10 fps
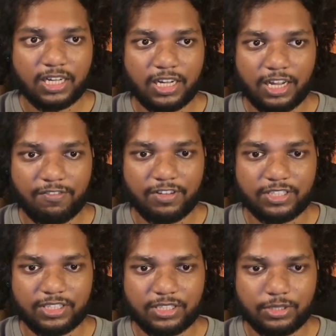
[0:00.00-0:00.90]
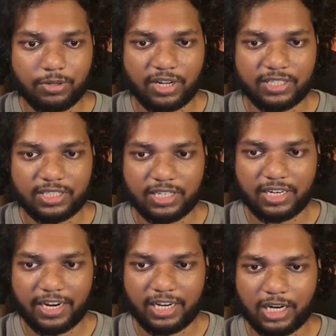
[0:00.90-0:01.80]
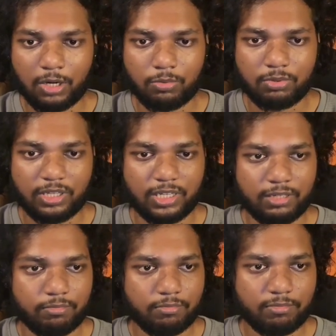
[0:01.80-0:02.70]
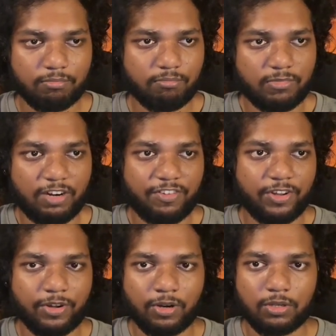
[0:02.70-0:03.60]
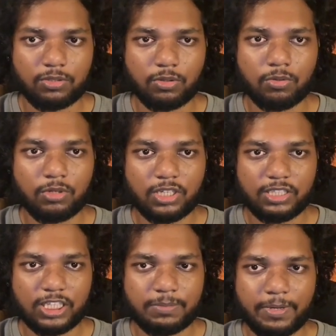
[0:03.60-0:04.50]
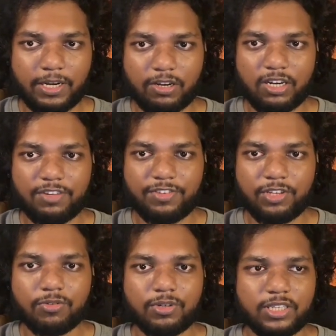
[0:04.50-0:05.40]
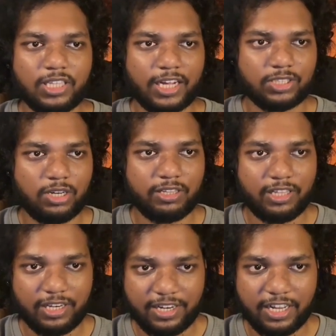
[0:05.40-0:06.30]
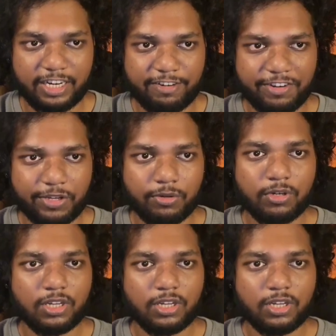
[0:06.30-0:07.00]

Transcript: in which you can see right now the revenue, and also this particular revenue is actually the real revenue,